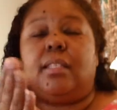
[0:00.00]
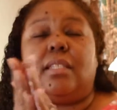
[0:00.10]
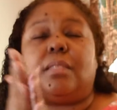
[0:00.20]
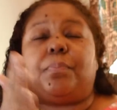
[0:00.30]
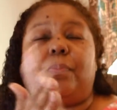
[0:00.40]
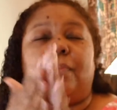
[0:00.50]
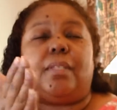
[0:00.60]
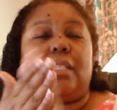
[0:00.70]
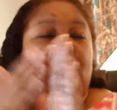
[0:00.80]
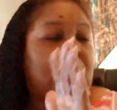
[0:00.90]

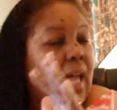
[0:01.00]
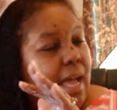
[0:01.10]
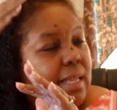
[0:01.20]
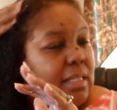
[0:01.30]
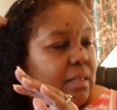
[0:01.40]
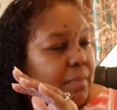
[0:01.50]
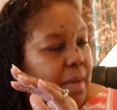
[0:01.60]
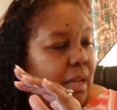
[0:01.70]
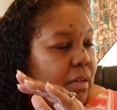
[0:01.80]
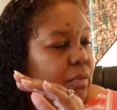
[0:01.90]
this line
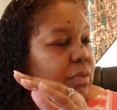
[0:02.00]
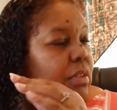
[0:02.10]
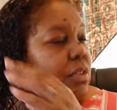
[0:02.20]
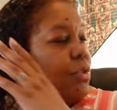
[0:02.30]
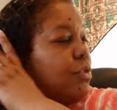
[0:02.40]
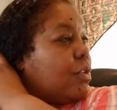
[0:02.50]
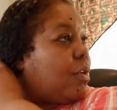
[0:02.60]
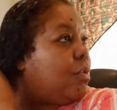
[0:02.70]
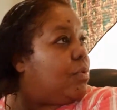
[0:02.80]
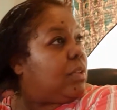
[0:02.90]
smells
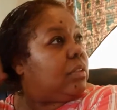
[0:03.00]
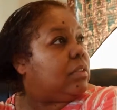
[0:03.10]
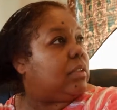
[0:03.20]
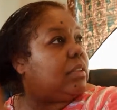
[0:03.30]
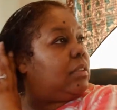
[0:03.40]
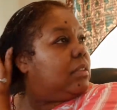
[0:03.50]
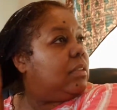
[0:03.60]
so good.